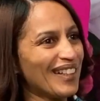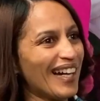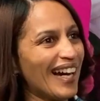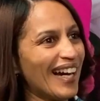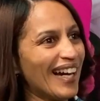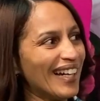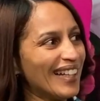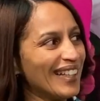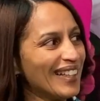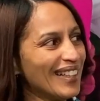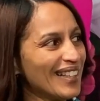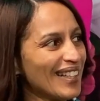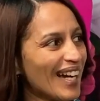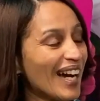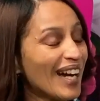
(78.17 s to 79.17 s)

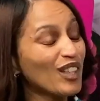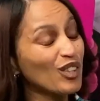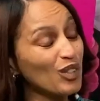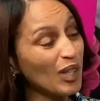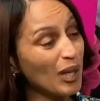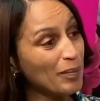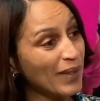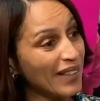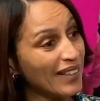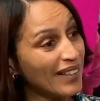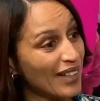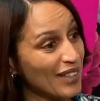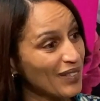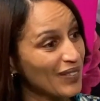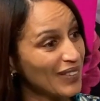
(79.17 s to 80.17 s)
I grew up in
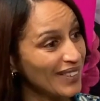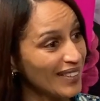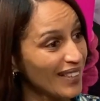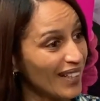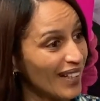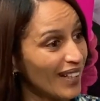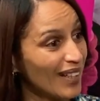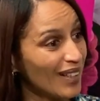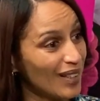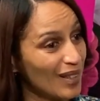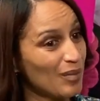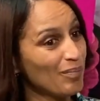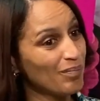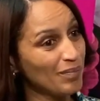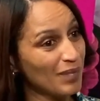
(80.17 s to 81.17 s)
Narraville,
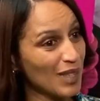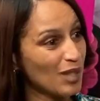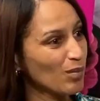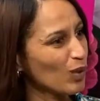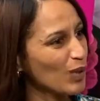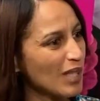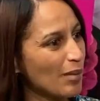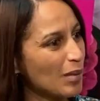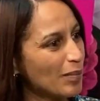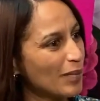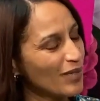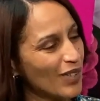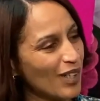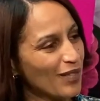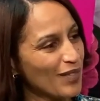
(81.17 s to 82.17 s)
a small suburb
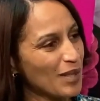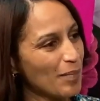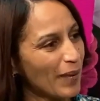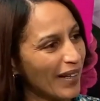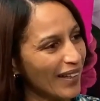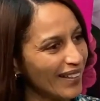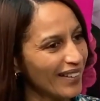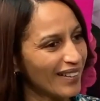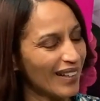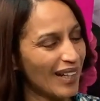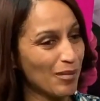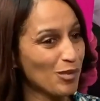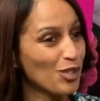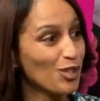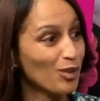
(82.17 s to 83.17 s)
in Walvis Bay.
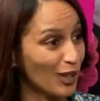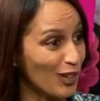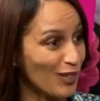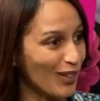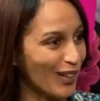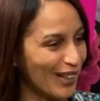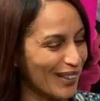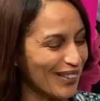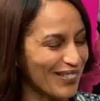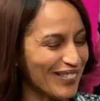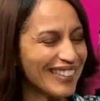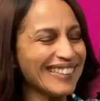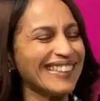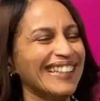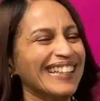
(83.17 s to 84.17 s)
I'm sure you've heard of
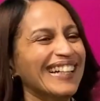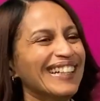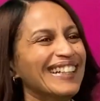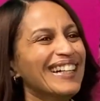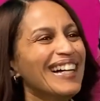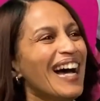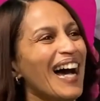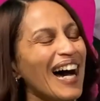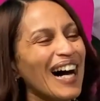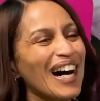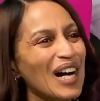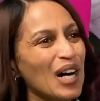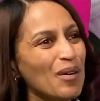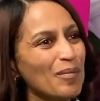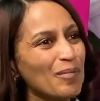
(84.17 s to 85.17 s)
it.
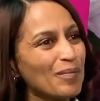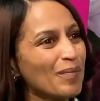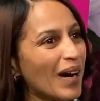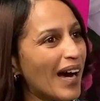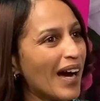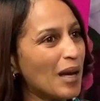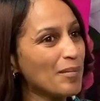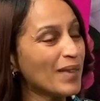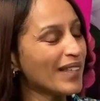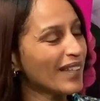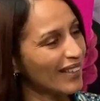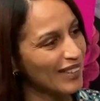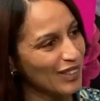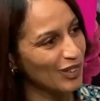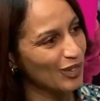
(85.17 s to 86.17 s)
I'm the
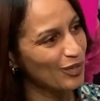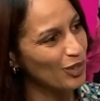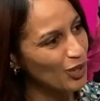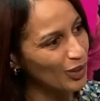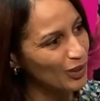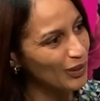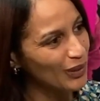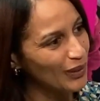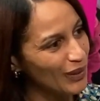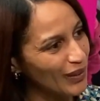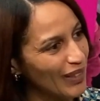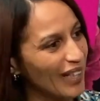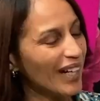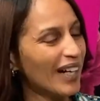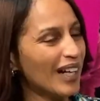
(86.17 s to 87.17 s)
youngest of two.
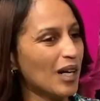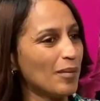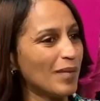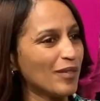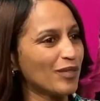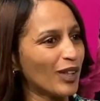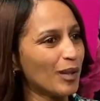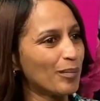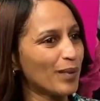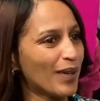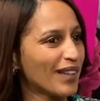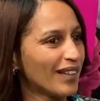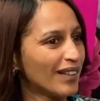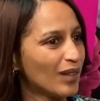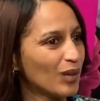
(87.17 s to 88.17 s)
I've got a
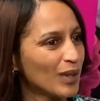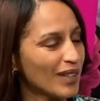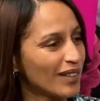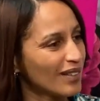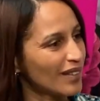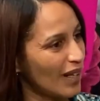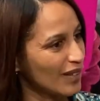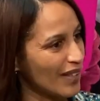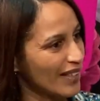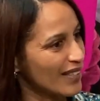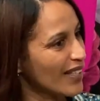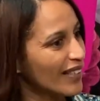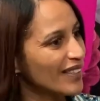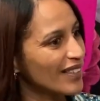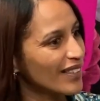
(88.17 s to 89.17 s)
brother that's
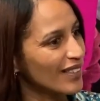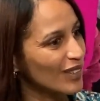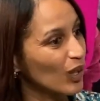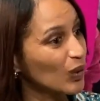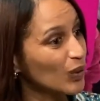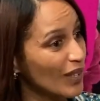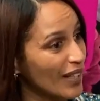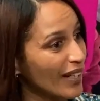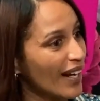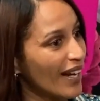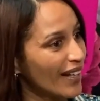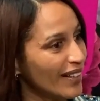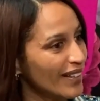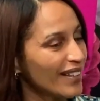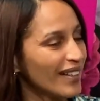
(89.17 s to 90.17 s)
8 years older than
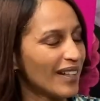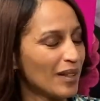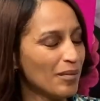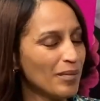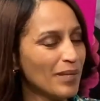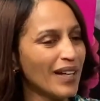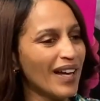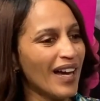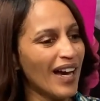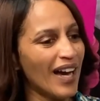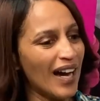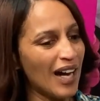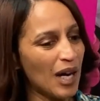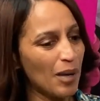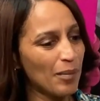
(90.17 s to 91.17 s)
I am.
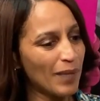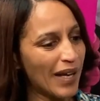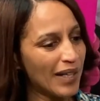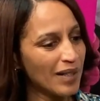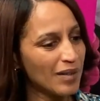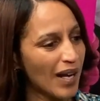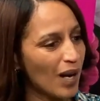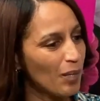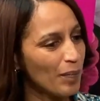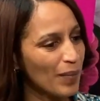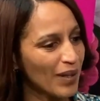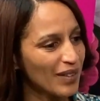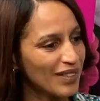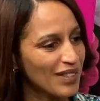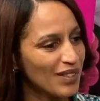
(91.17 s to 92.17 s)
And our
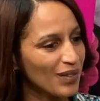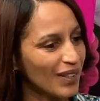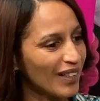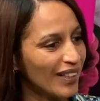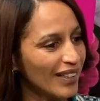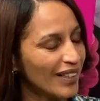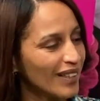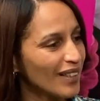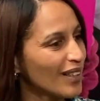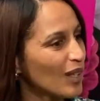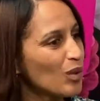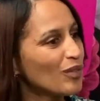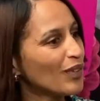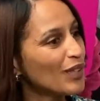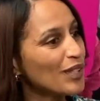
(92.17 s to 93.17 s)
parents they
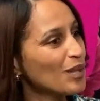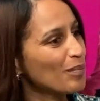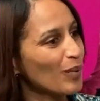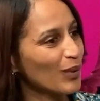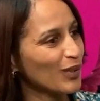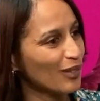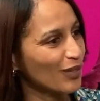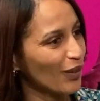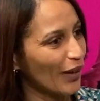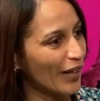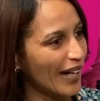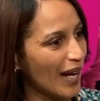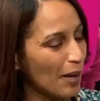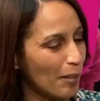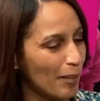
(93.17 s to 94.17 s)
were very supportive
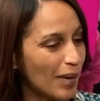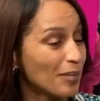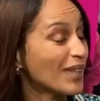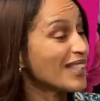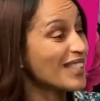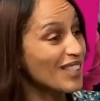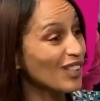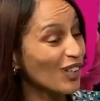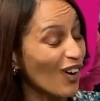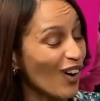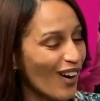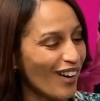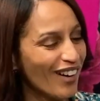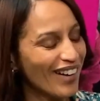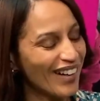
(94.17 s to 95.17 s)
growing up. They still
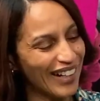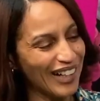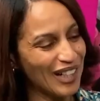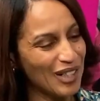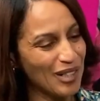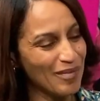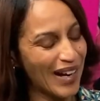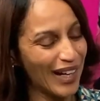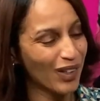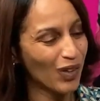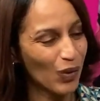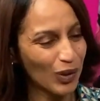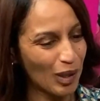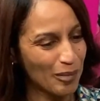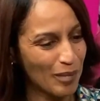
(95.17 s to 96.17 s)
are. I
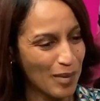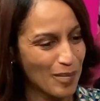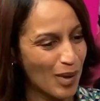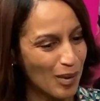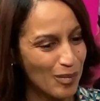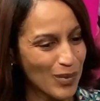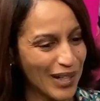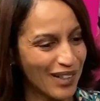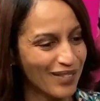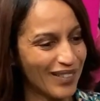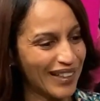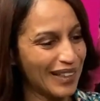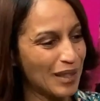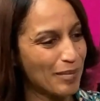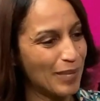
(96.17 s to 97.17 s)
call on my mom whenever I
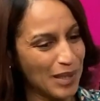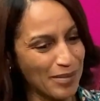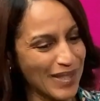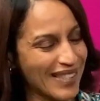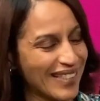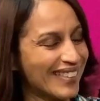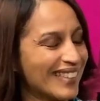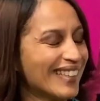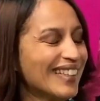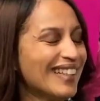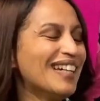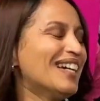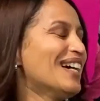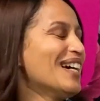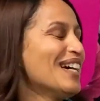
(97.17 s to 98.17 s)
need a babysitter.
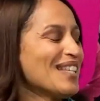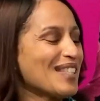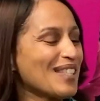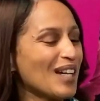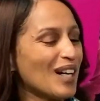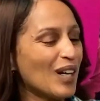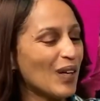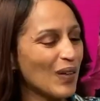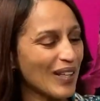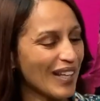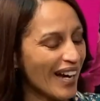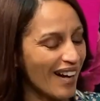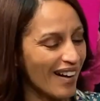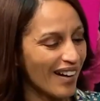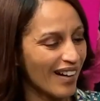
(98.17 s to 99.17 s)
So
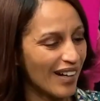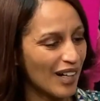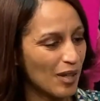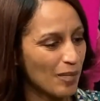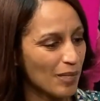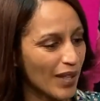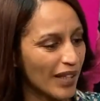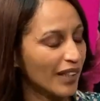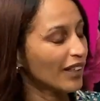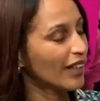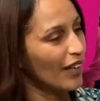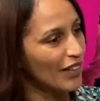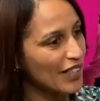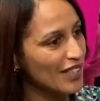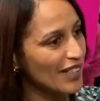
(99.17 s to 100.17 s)
they
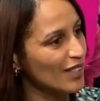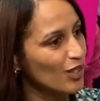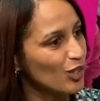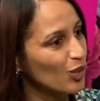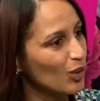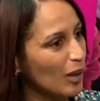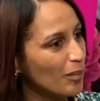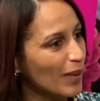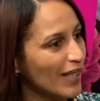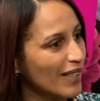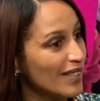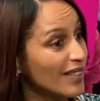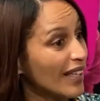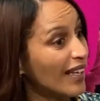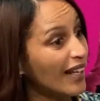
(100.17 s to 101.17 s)
encourage us to do our
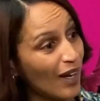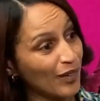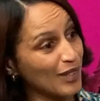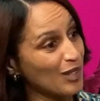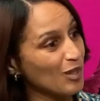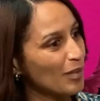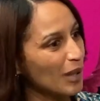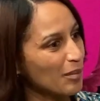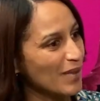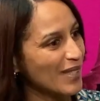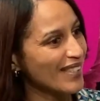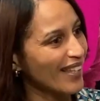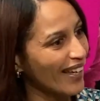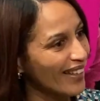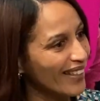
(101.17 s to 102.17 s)
best. They allowed us to make
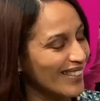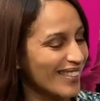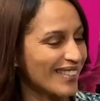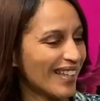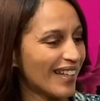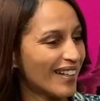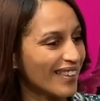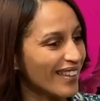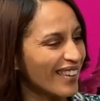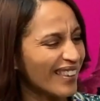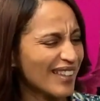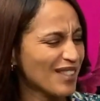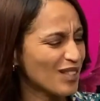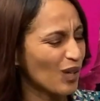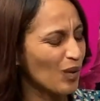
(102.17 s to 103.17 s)
mistakes. Nice. And I think
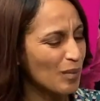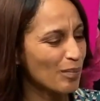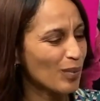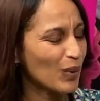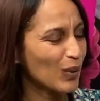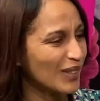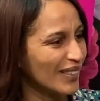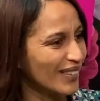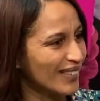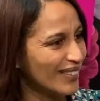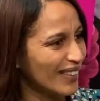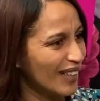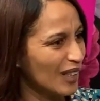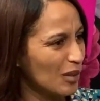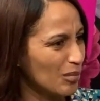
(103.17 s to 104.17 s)
that's so important
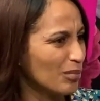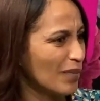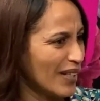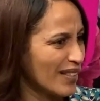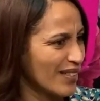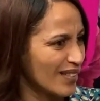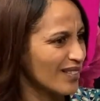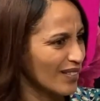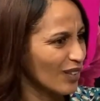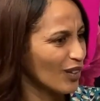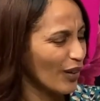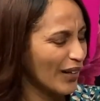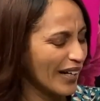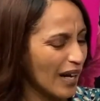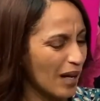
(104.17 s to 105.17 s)
as
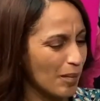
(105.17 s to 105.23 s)
growing up.